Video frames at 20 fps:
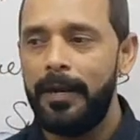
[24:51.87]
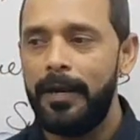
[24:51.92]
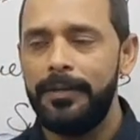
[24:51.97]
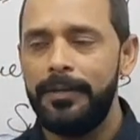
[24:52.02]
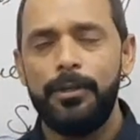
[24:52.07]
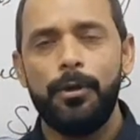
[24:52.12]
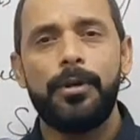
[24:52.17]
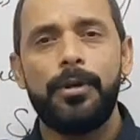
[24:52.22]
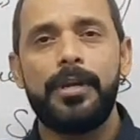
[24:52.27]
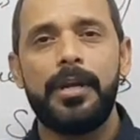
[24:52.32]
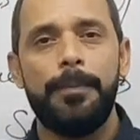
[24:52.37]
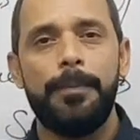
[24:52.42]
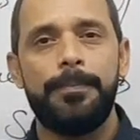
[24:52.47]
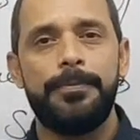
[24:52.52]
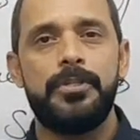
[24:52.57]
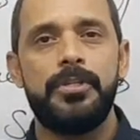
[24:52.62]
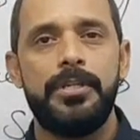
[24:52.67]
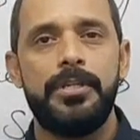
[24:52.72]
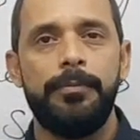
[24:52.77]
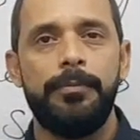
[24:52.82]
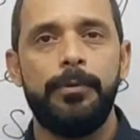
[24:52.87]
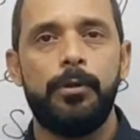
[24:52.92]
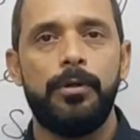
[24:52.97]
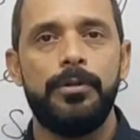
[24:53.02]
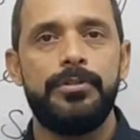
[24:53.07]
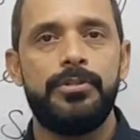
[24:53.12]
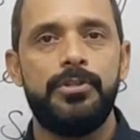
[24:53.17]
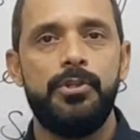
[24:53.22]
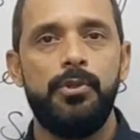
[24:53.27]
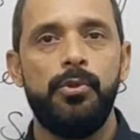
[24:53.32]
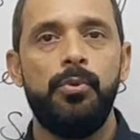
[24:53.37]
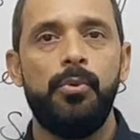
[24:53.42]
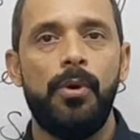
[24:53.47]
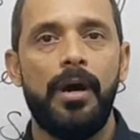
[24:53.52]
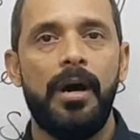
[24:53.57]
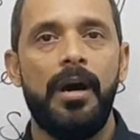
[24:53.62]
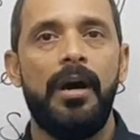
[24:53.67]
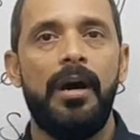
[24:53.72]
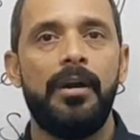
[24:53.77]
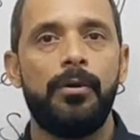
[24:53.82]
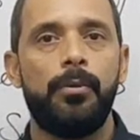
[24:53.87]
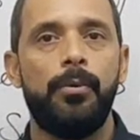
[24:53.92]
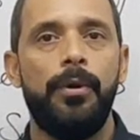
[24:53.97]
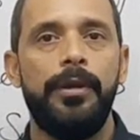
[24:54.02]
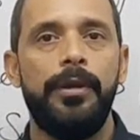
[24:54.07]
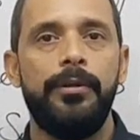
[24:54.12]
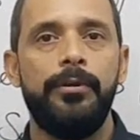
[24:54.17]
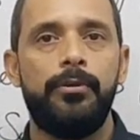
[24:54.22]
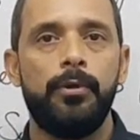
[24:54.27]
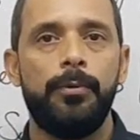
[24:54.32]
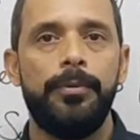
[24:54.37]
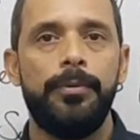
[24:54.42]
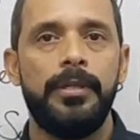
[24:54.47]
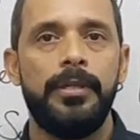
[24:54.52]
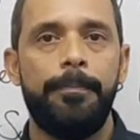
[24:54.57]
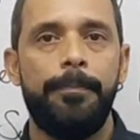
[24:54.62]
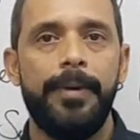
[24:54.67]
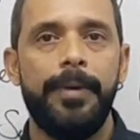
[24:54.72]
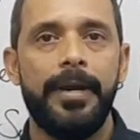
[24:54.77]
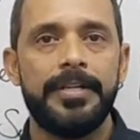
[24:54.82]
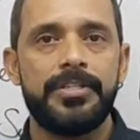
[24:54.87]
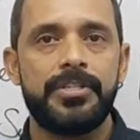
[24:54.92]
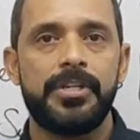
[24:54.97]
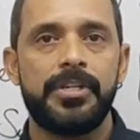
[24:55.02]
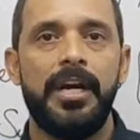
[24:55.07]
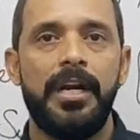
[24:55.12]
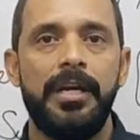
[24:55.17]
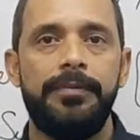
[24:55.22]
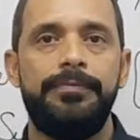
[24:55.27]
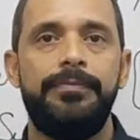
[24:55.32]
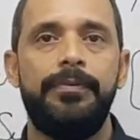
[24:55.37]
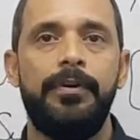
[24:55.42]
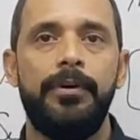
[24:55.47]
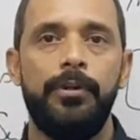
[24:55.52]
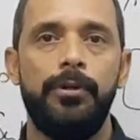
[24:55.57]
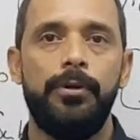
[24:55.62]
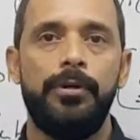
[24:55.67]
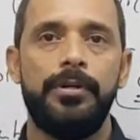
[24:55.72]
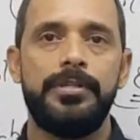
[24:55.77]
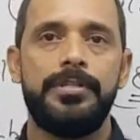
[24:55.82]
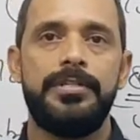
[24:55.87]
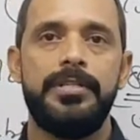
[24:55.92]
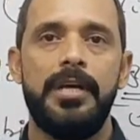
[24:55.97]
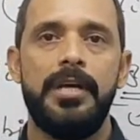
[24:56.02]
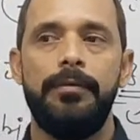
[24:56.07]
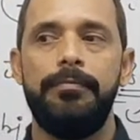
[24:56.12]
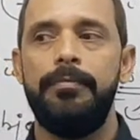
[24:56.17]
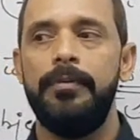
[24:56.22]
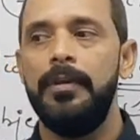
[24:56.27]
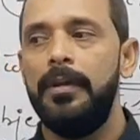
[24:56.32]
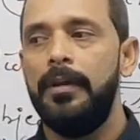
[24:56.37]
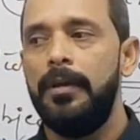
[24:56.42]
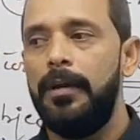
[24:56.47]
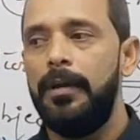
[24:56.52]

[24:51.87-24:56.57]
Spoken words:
your capacity, because you are going to be the best guide for yourself.